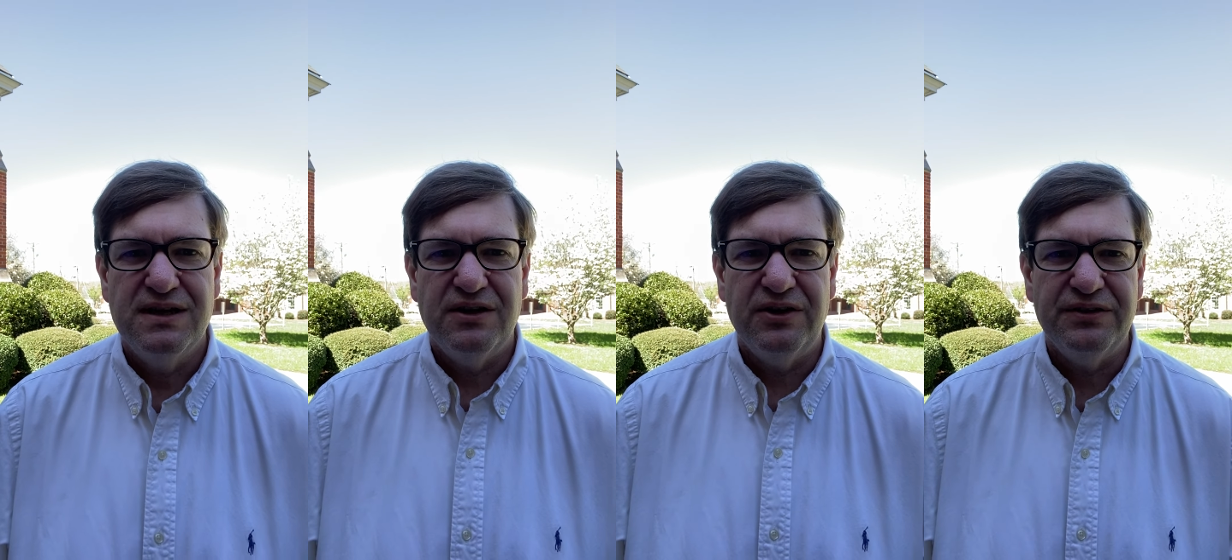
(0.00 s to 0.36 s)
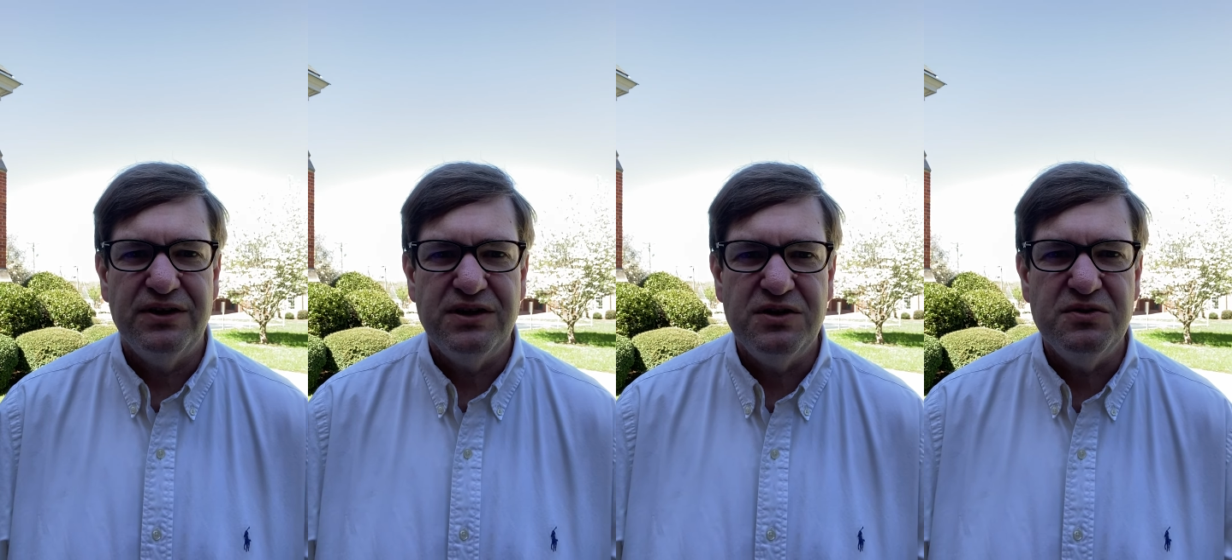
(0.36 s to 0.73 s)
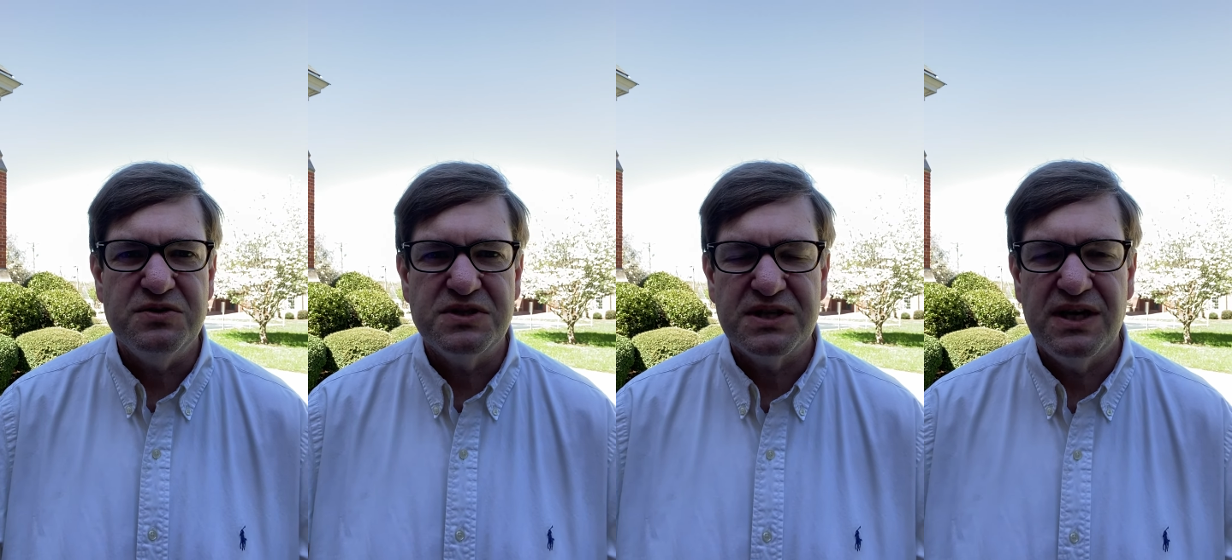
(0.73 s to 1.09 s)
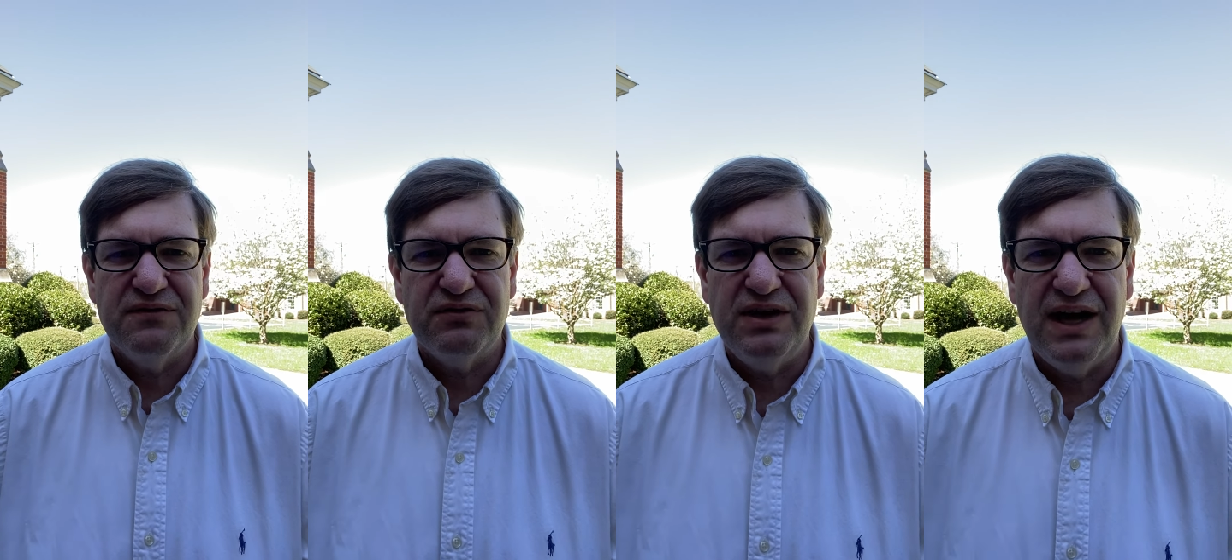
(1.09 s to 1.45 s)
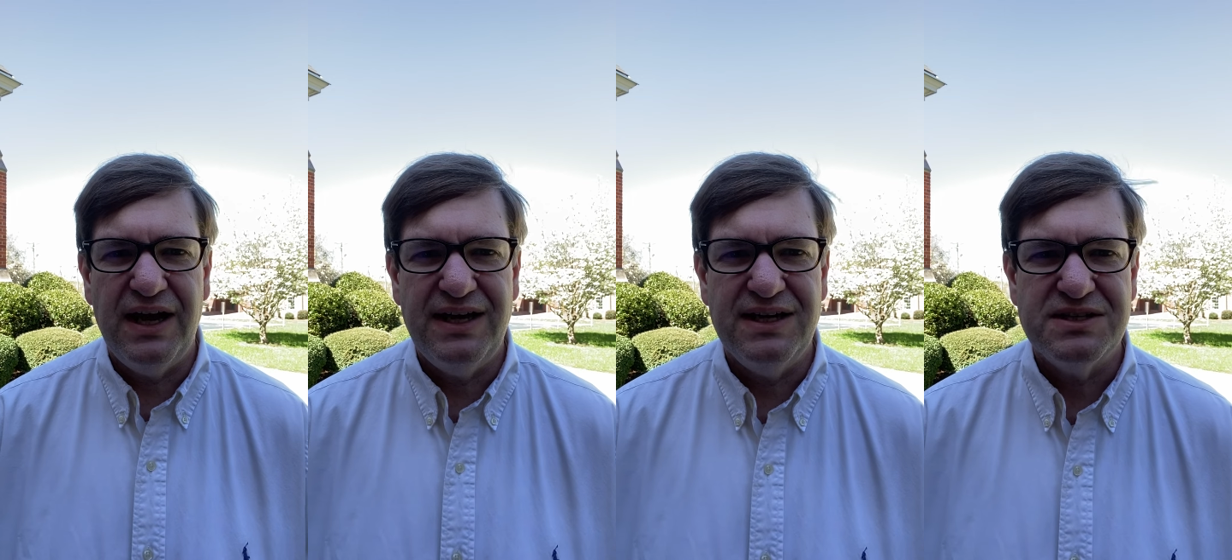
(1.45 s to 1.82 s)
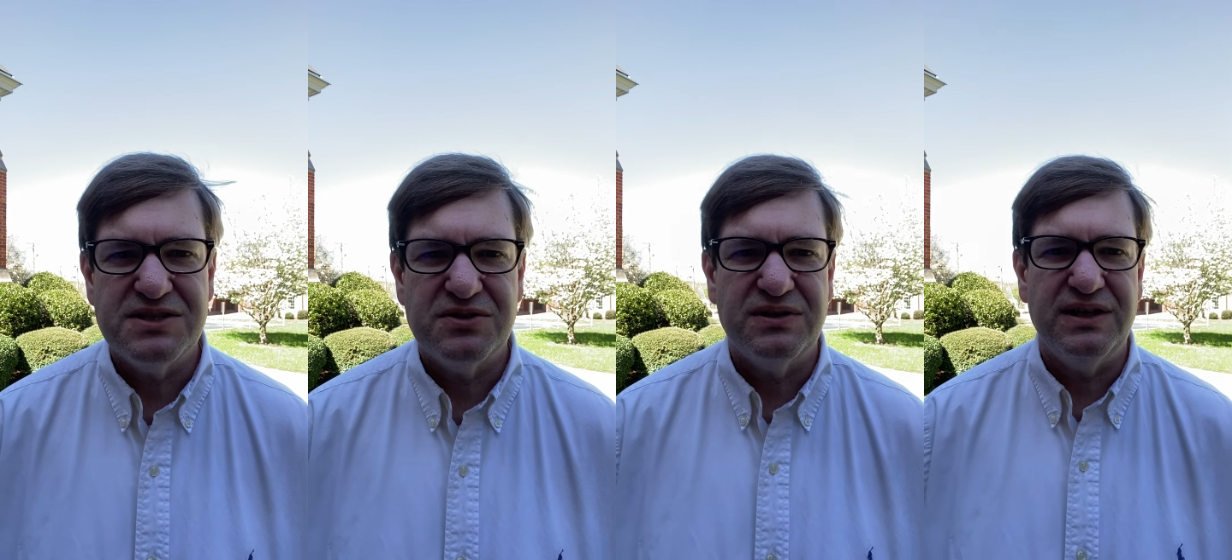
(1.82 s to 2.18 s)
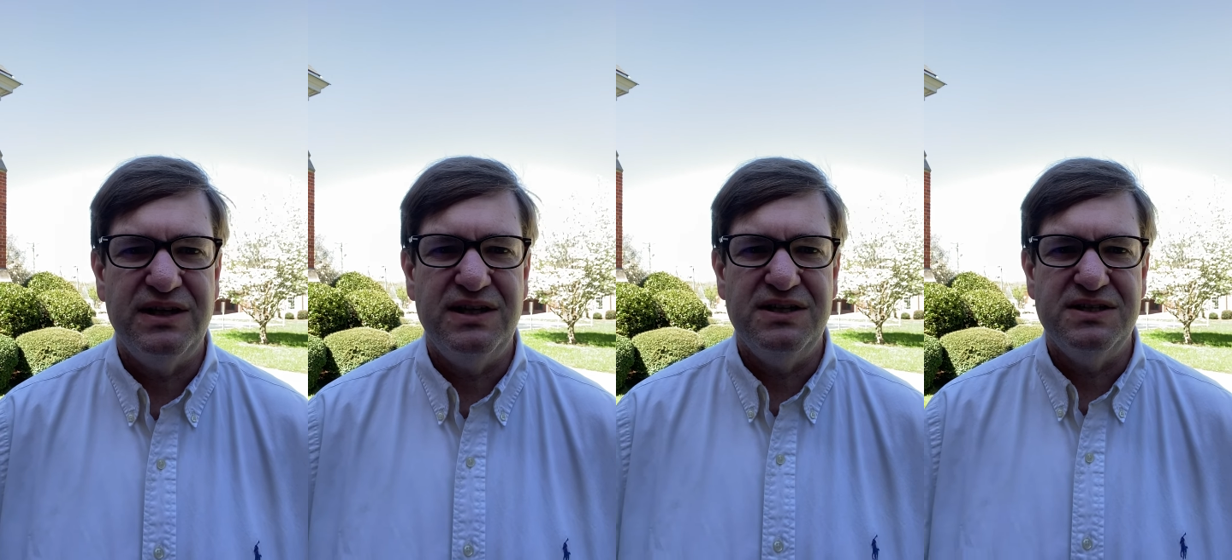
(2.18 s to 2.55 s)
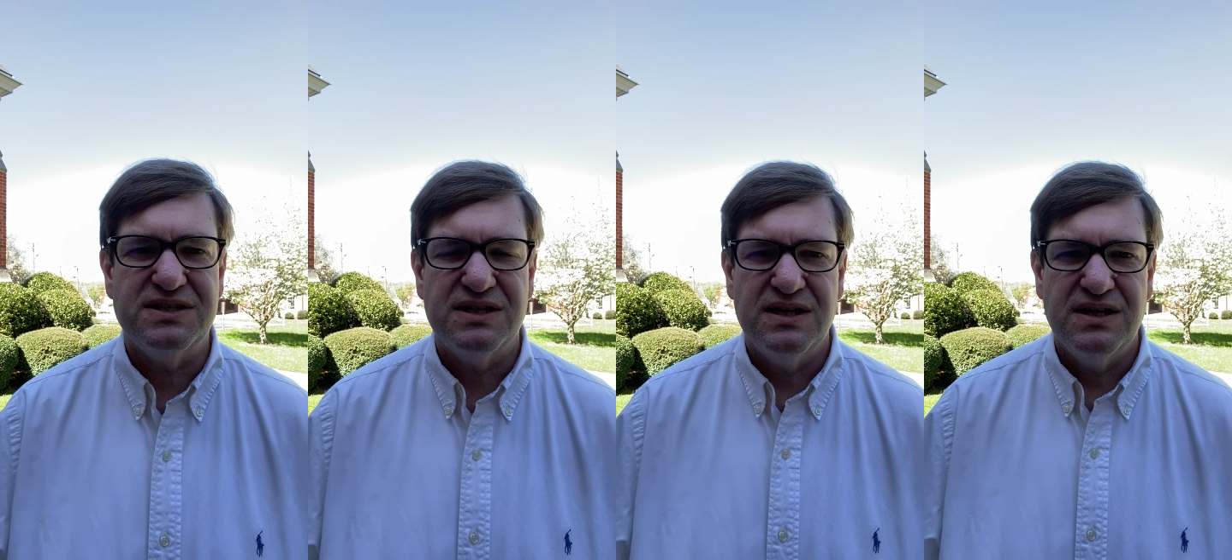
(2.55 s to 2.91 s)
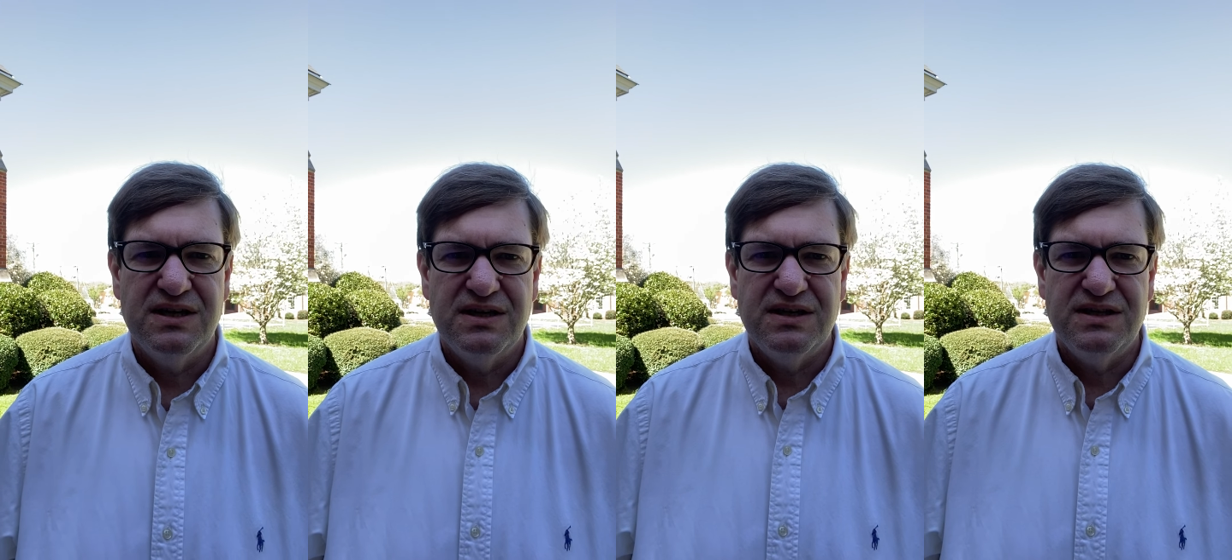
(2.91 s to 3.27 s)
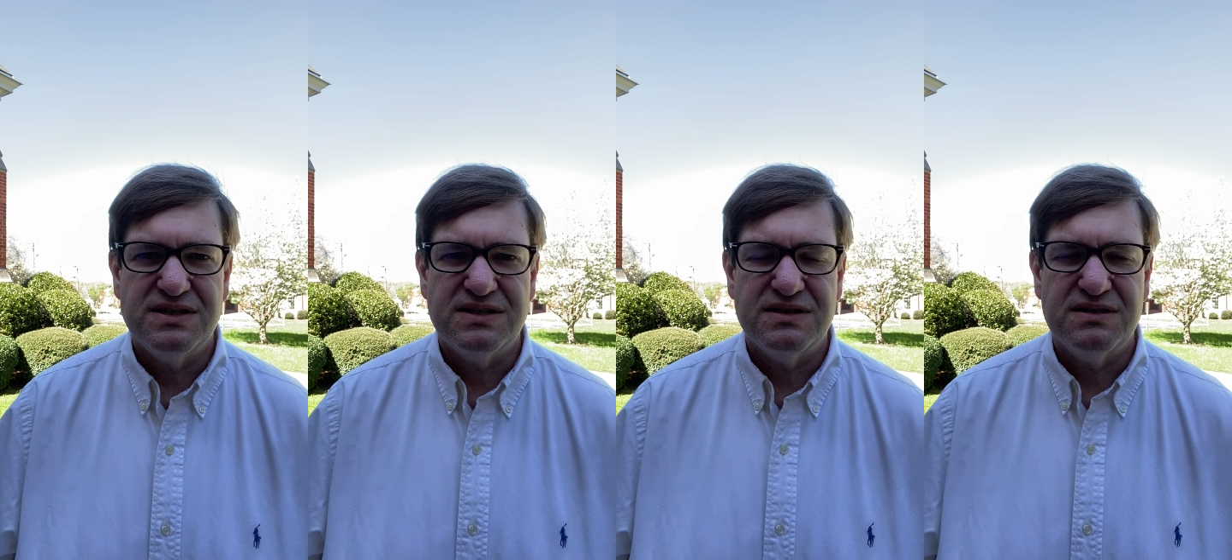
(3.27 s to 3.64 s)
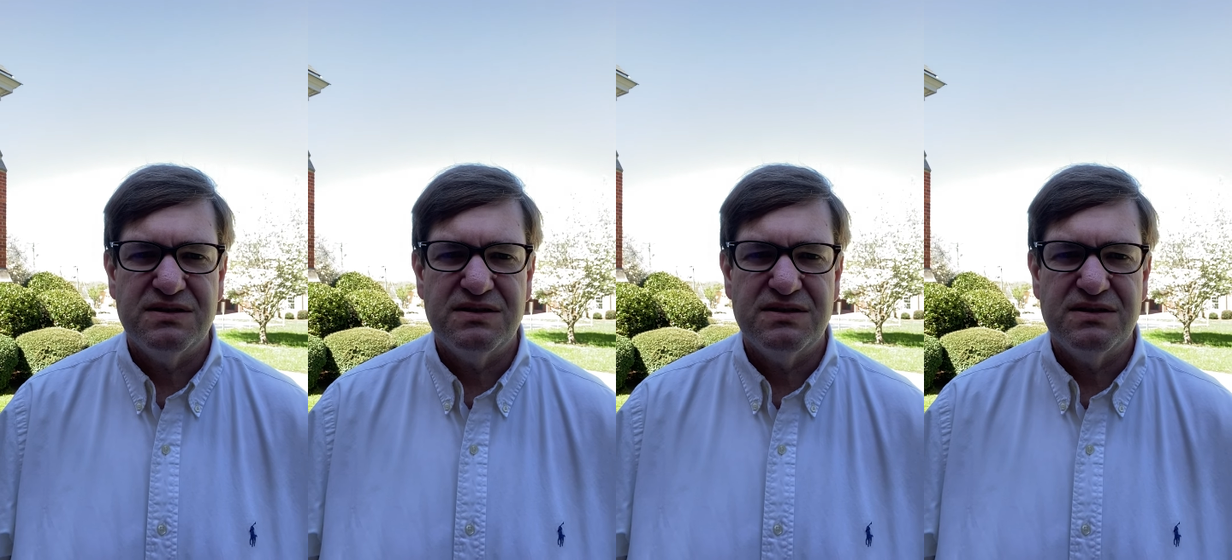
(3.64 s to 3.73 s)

on the news every night, and certainly is